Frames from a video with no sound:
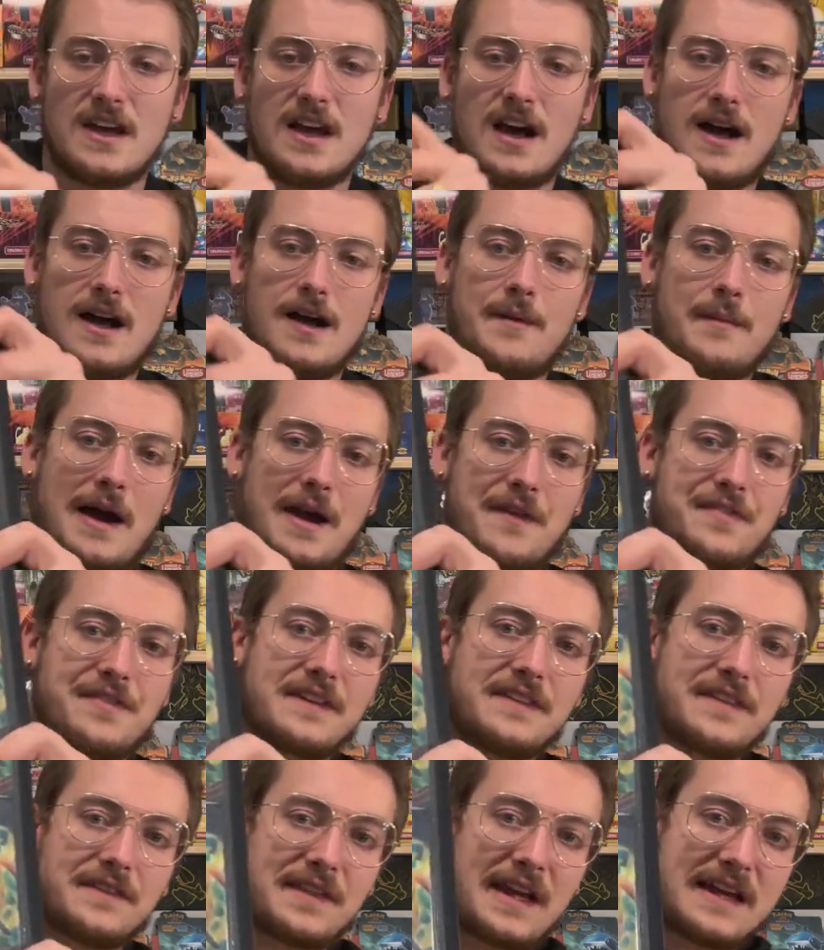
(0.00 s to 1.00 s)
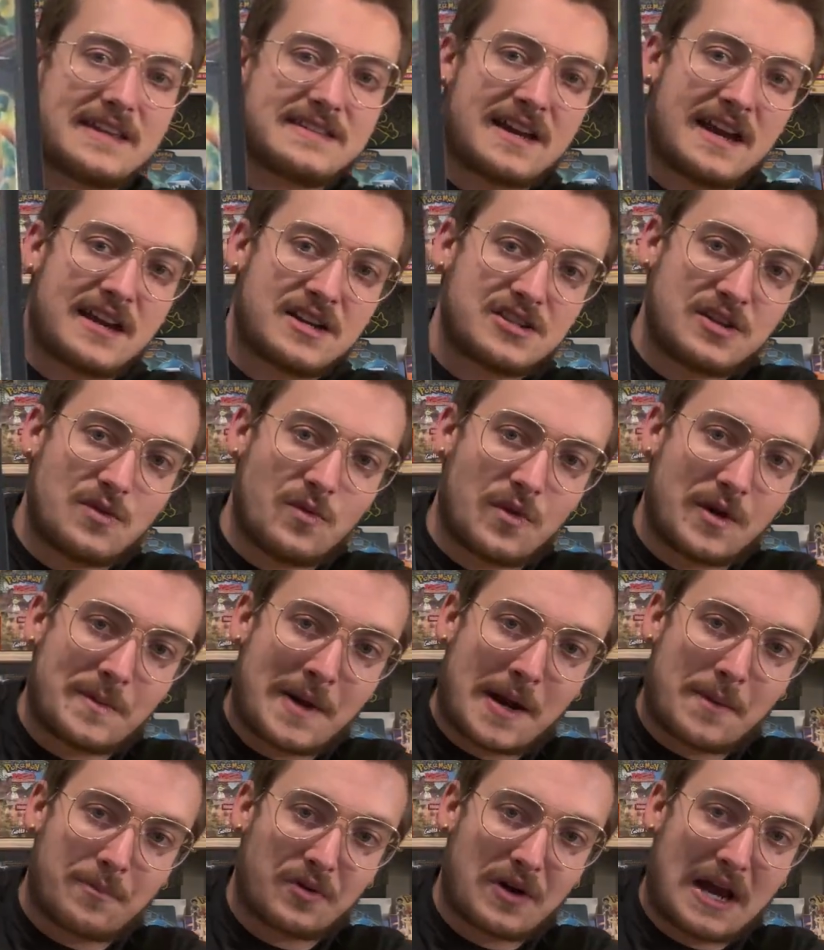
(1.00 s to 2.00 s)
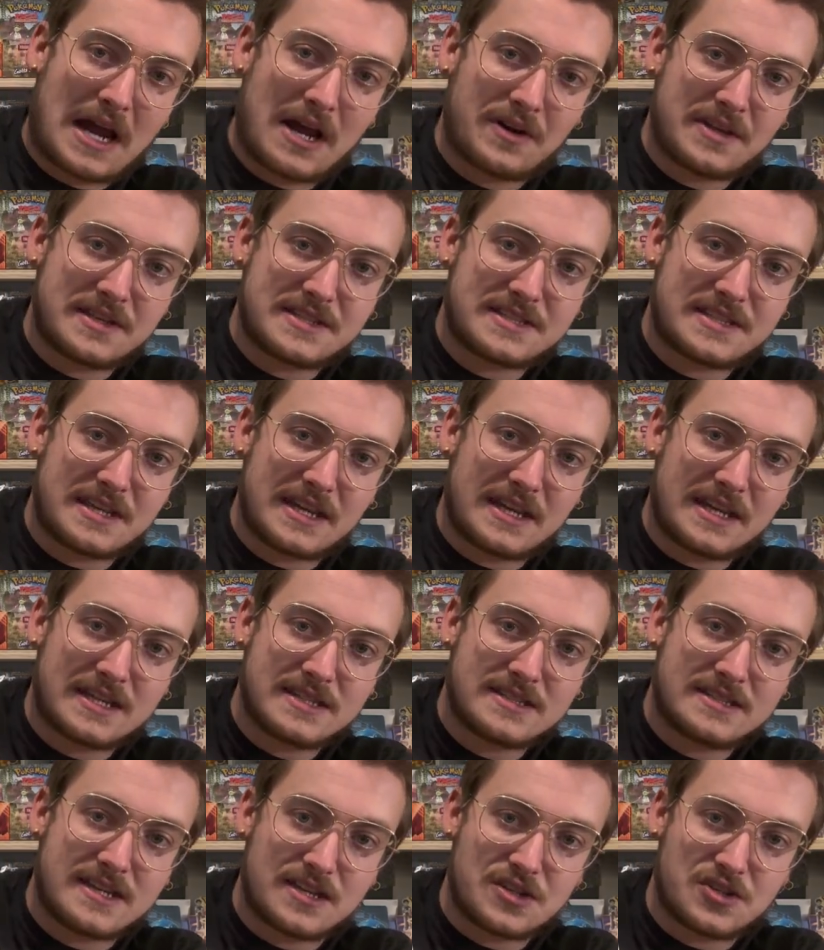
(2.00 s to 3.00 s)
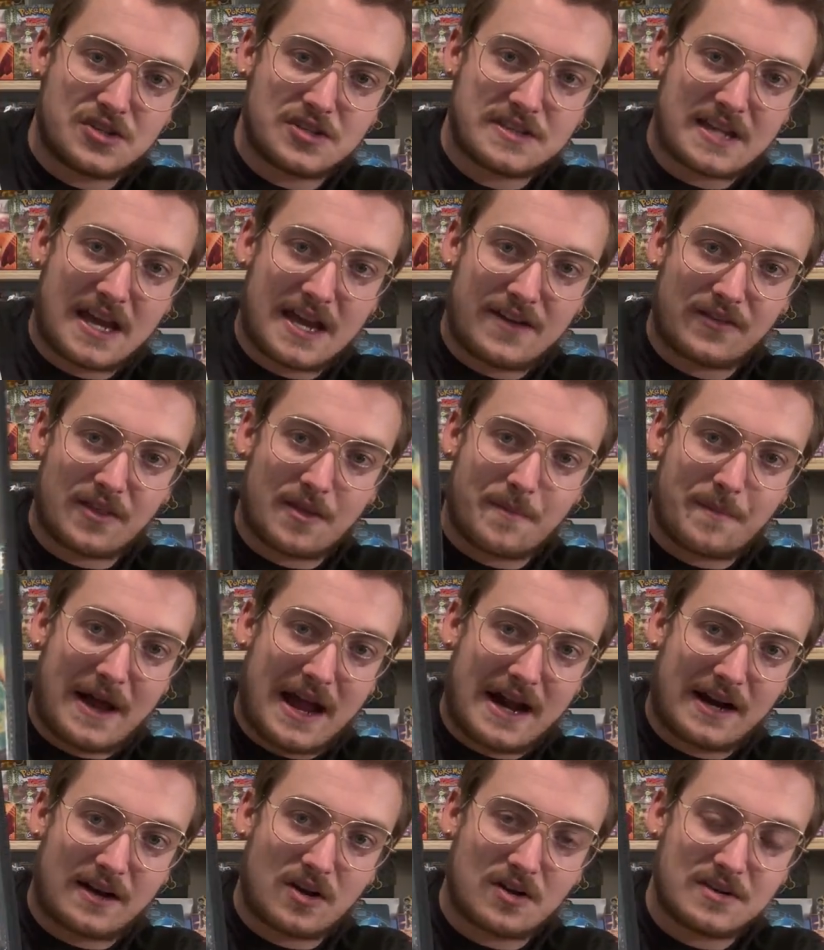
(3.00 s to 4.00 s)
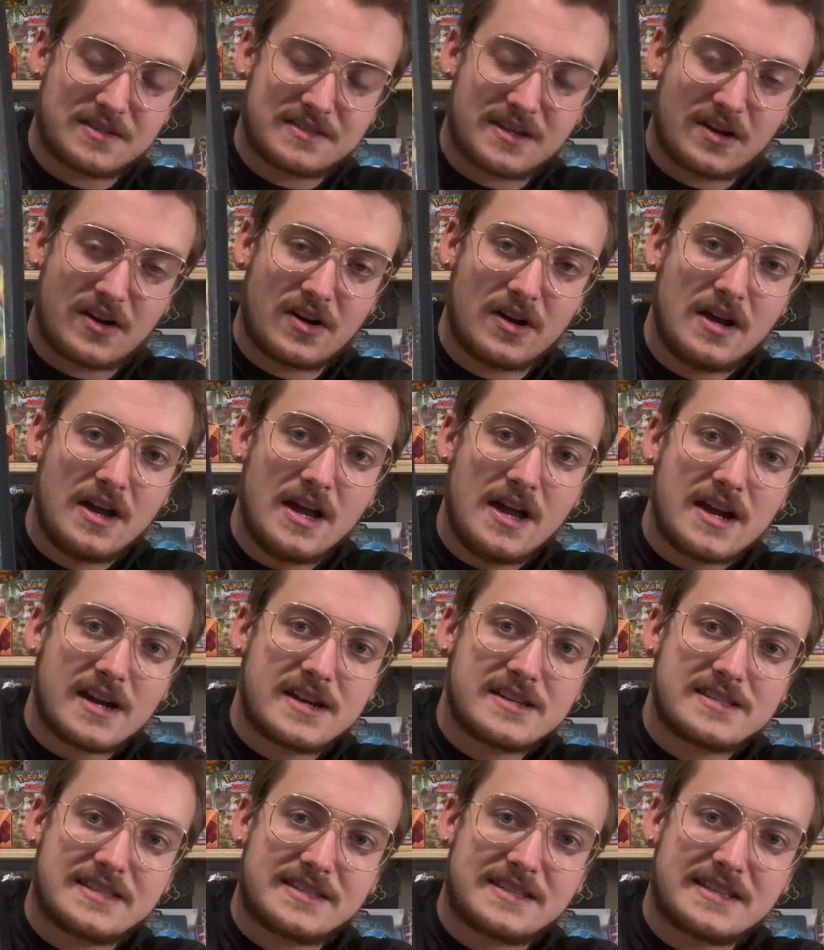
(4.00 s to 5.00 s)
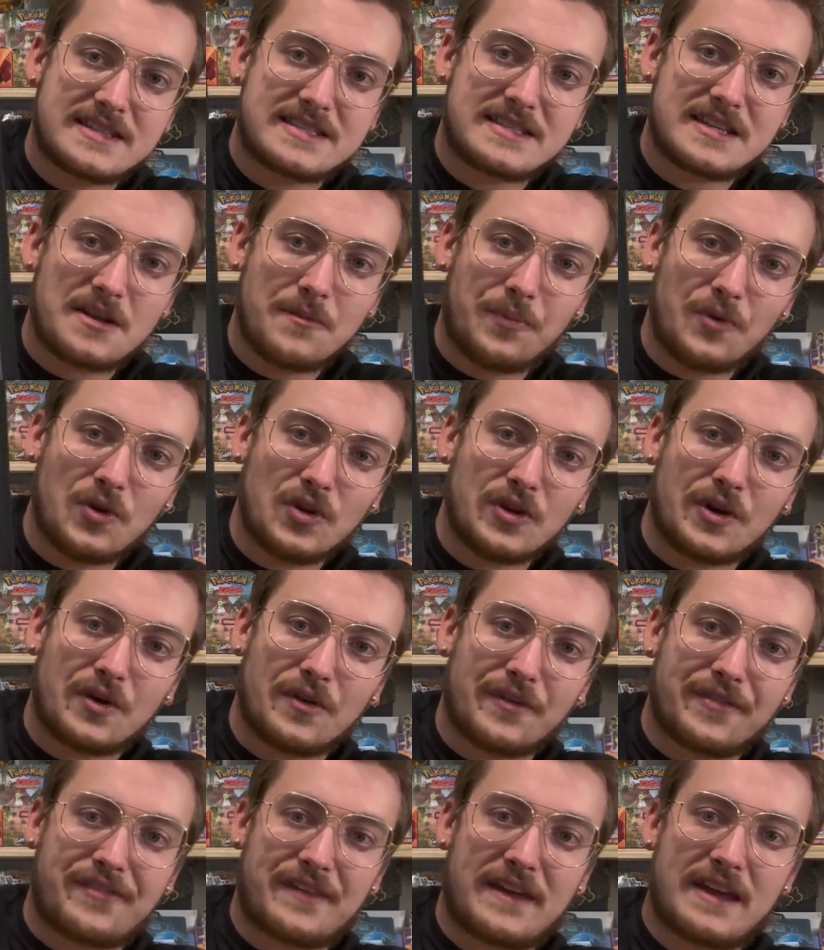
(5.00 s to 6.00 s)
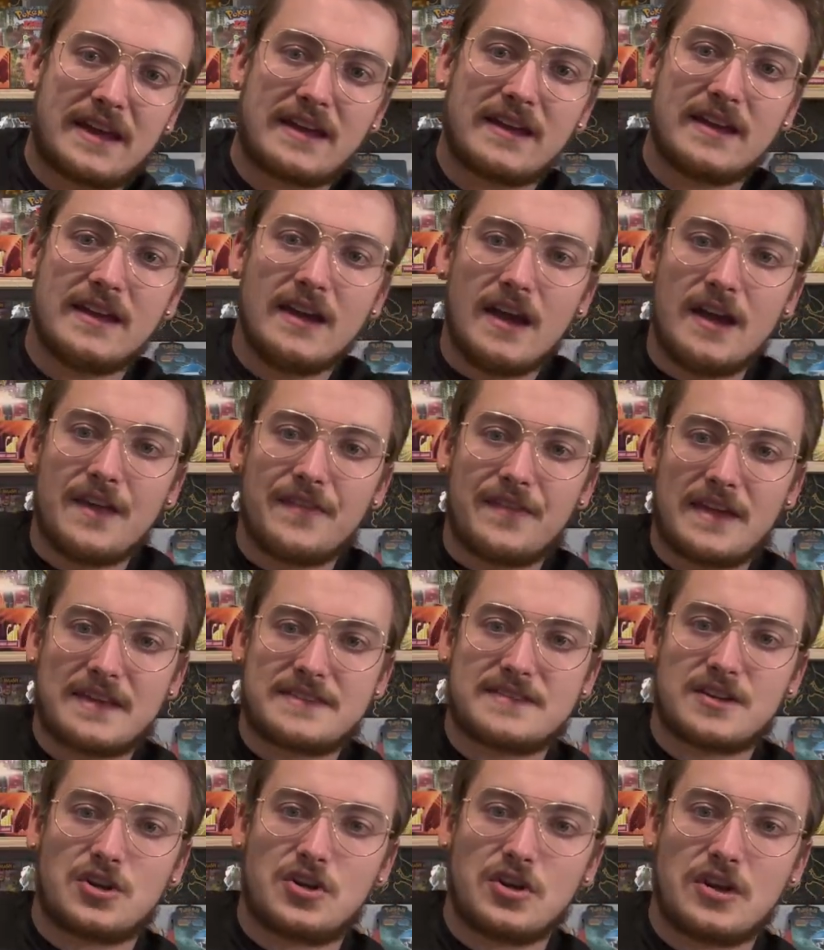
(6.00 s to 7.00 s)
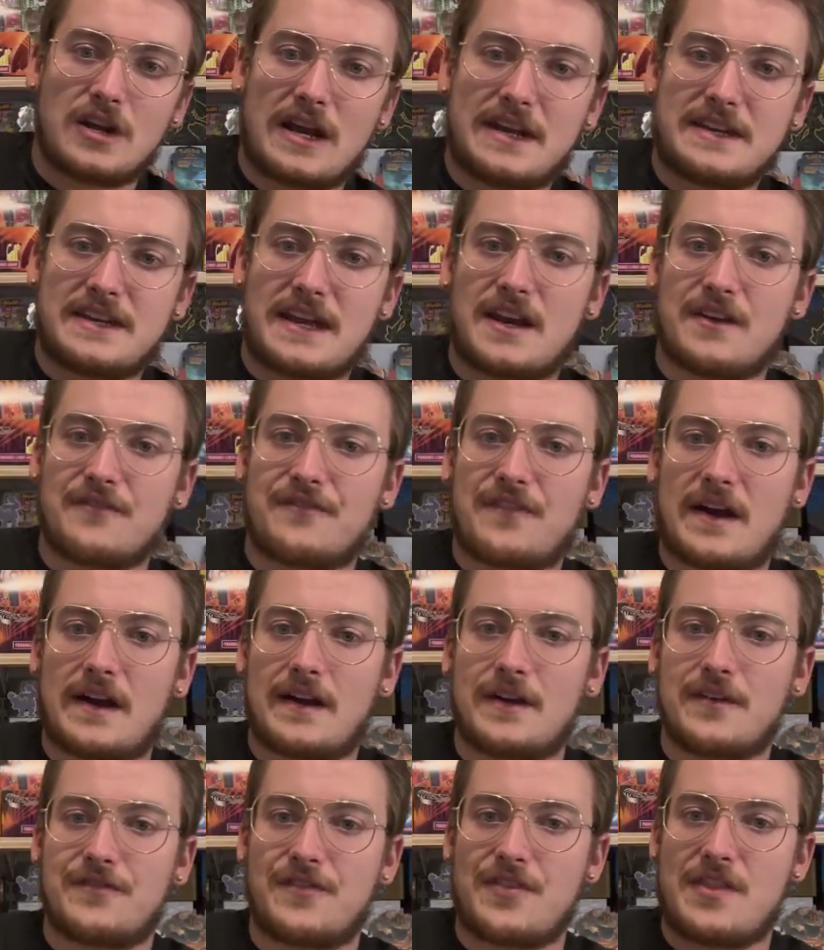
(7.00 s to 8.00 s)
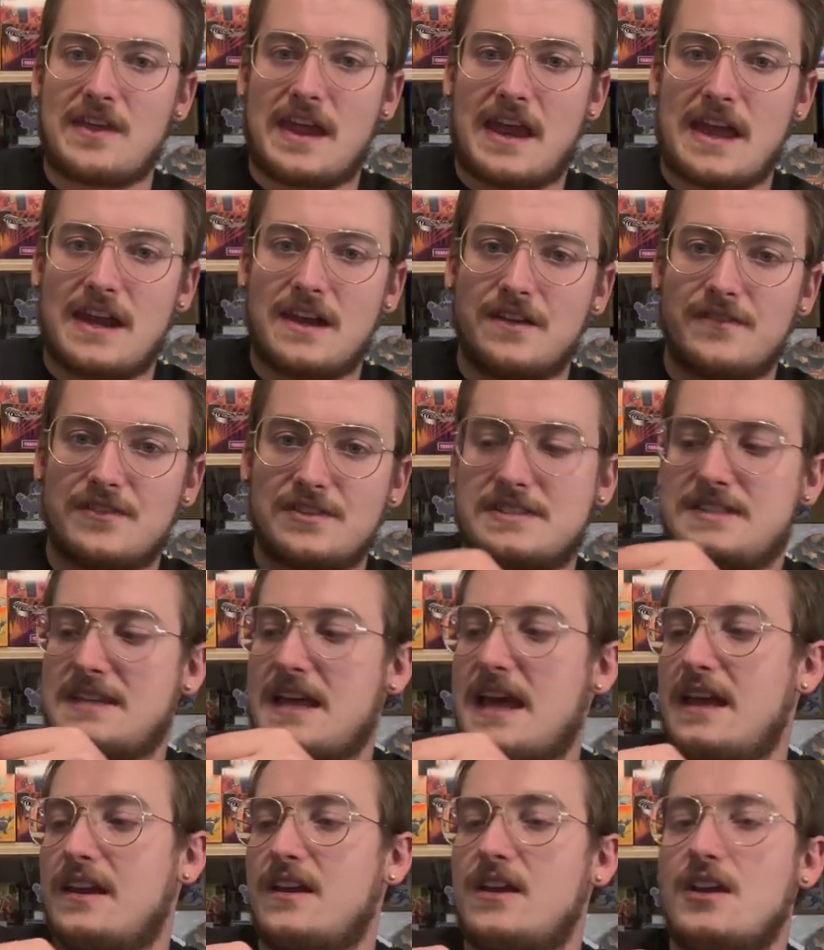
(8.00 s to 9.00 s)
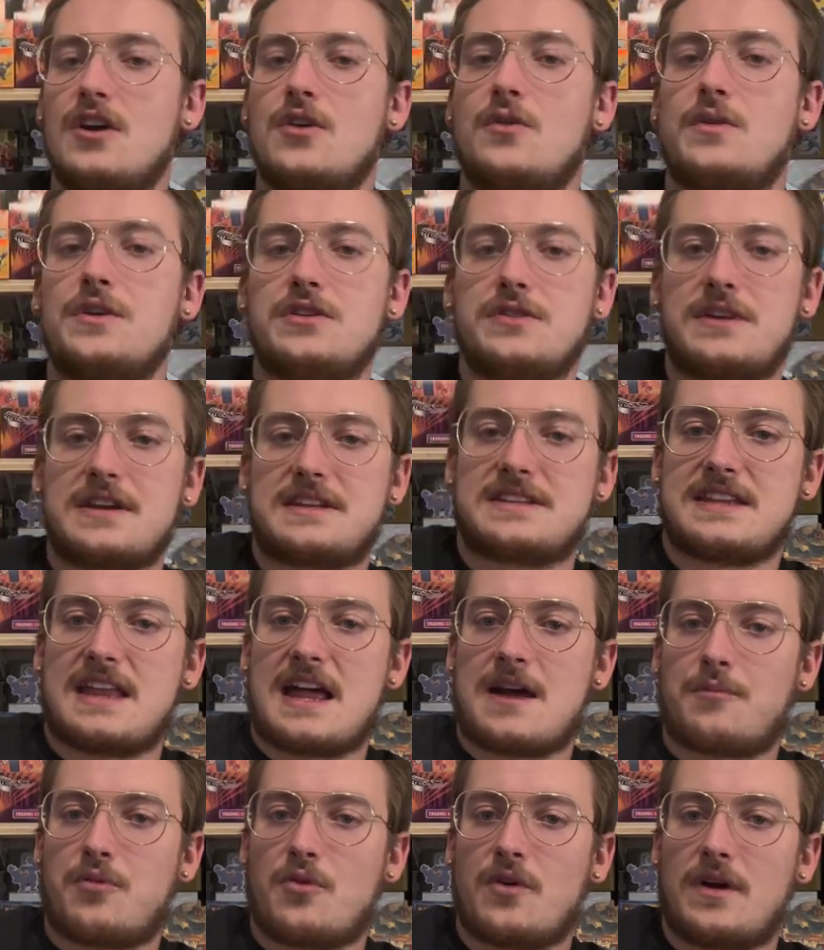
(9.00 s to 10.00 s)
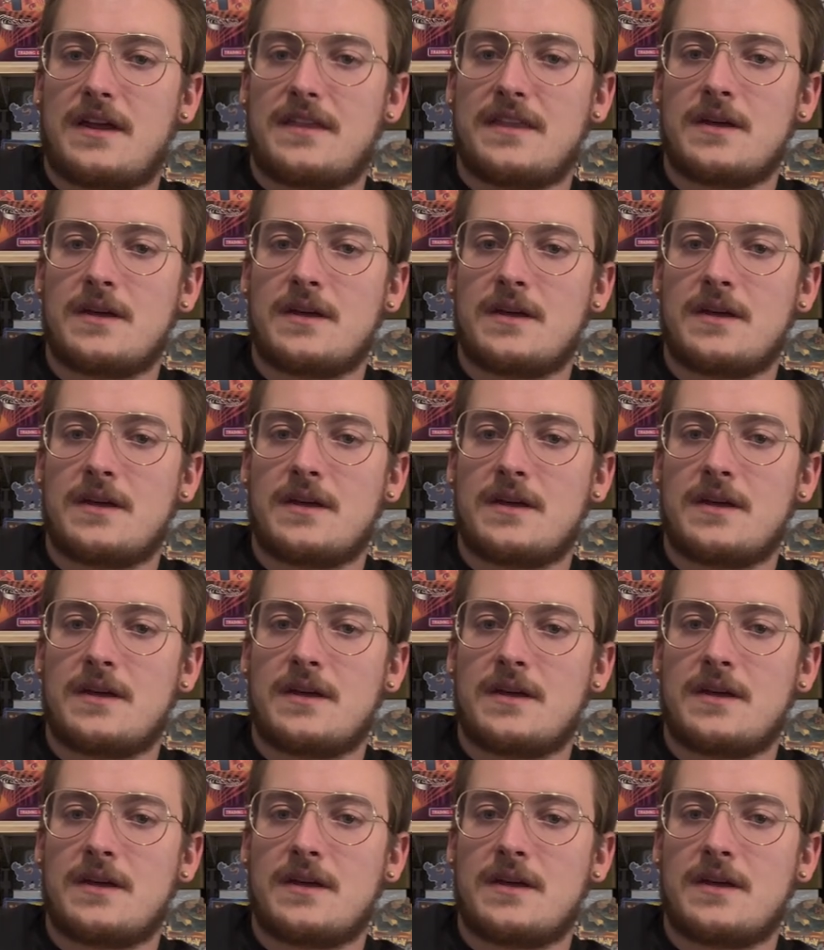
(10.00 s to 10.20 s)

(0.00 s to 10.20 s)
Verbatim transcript: Um, I think that that's actually one of my proudest things is just having the pack arts there, because it's a simple little thing that's a good identifier for the end of a set when you get to that point.